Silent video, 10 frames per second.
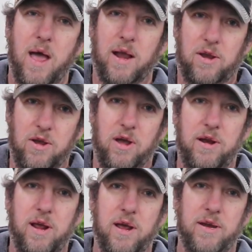a
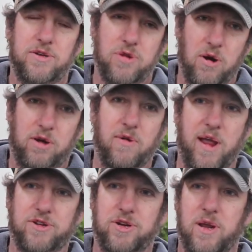good torque
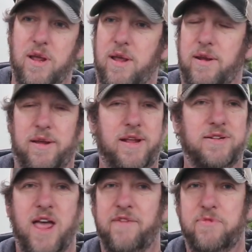wrench. It
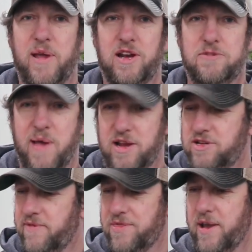doesn't have to be
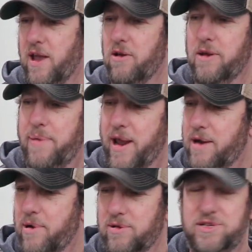expensive. I think I only paid
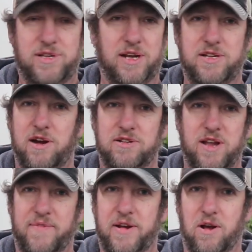about $60 or
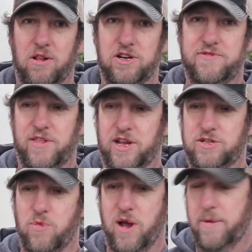$70 for
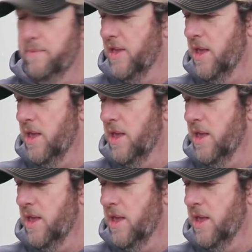this one.